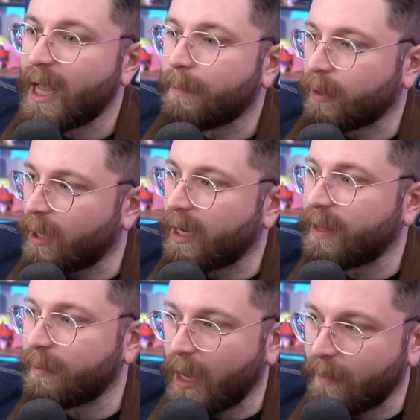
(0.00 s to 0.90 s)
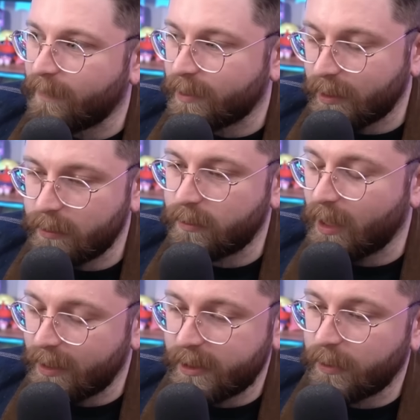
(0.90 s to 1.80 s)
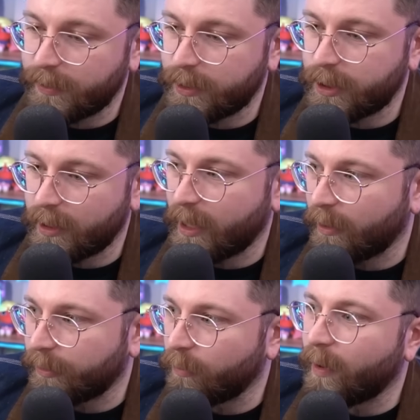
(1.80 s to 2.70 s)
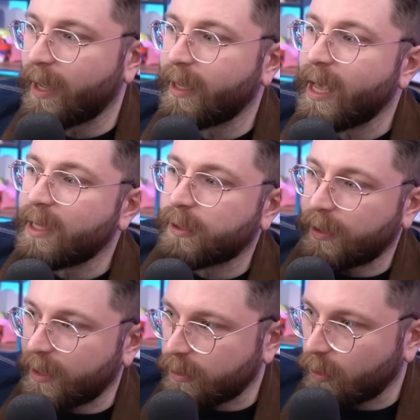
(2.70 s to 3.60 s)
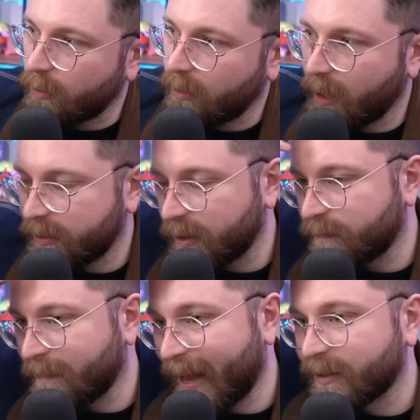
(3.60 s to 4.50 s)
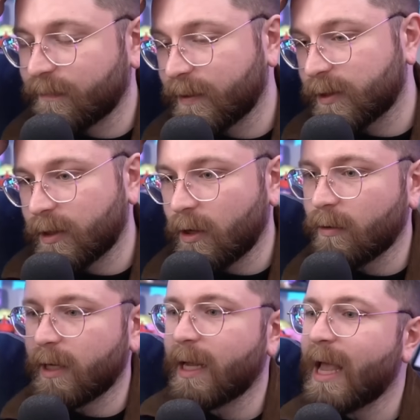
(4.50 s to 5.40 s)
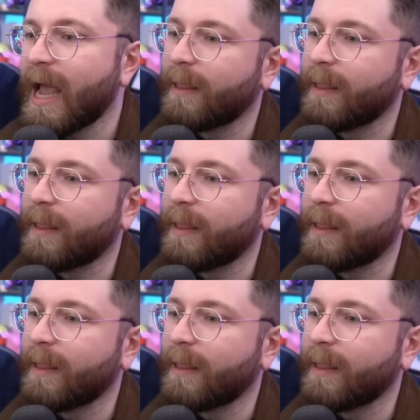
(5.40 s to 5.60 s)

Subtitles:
But a lot of them obviously do not deal with the shit in a healthy way, so they internalize this massive insecurity,